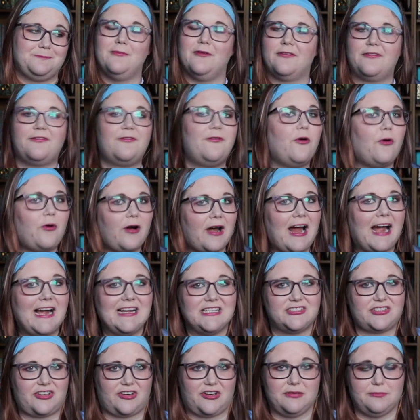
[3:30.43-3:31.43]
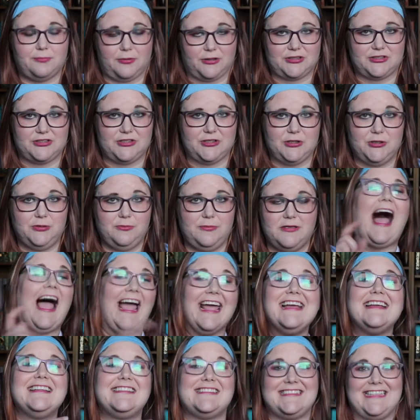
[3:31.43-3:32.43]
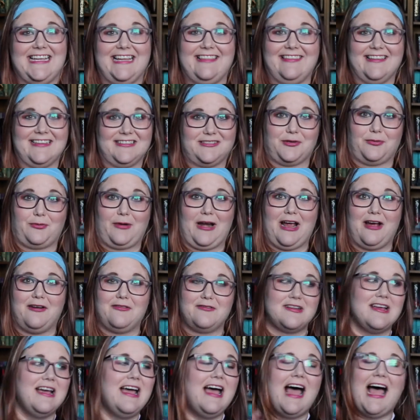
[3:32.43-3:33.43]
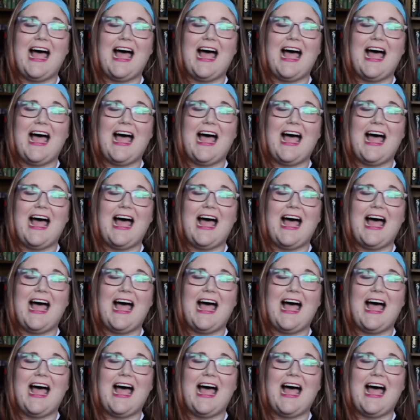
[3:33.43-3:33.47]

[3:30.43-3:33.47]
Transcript: Before I started Booktube, I had seen this around.